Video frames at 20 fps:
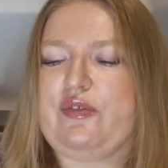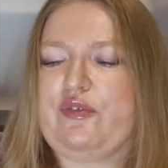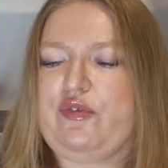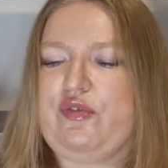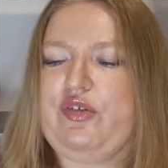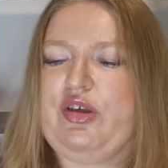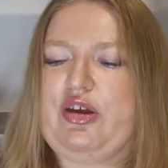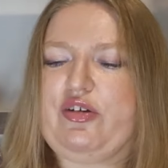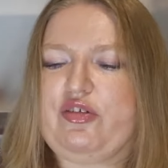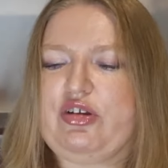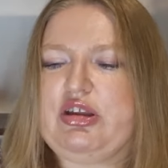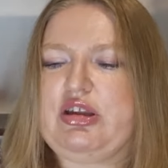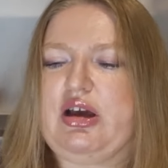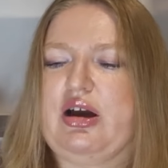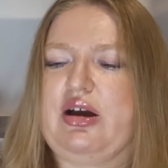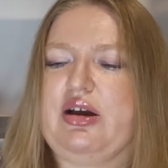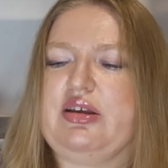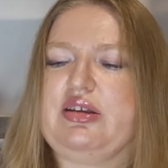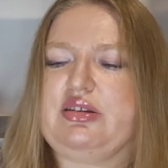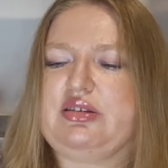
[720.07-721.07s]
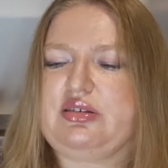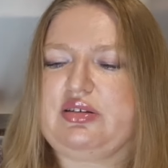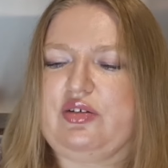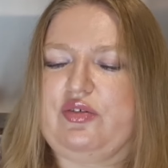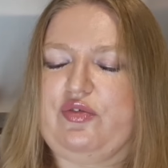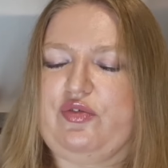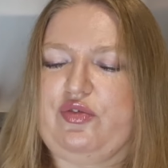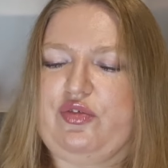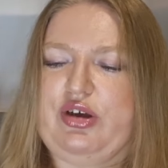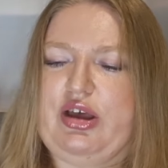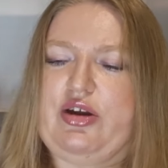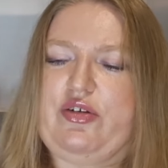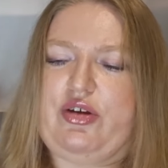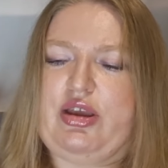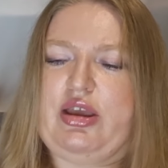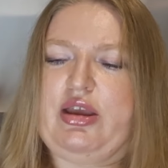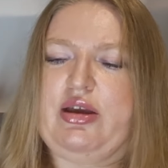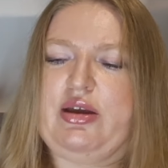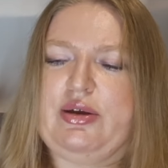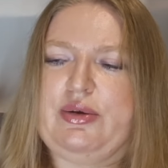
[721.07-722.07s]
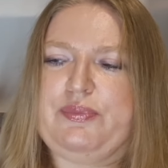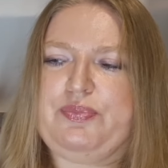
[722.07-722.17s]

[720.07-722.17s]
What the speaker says: very nice, very